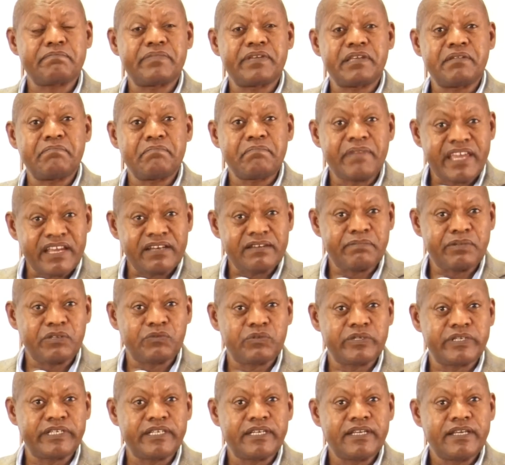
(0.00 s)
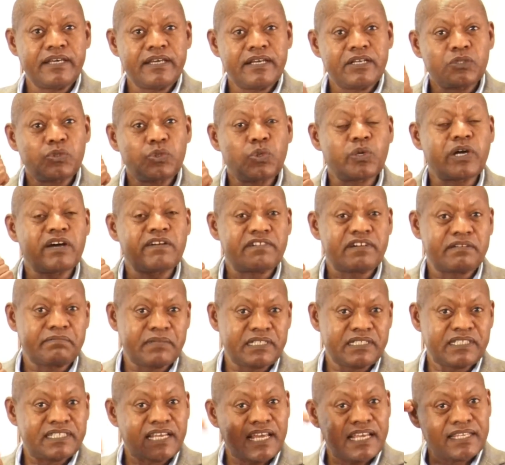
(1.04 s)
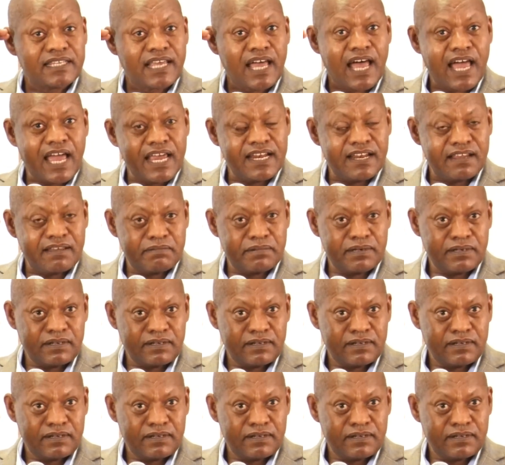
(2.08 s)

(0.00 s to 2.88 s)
been made between two governments at high level.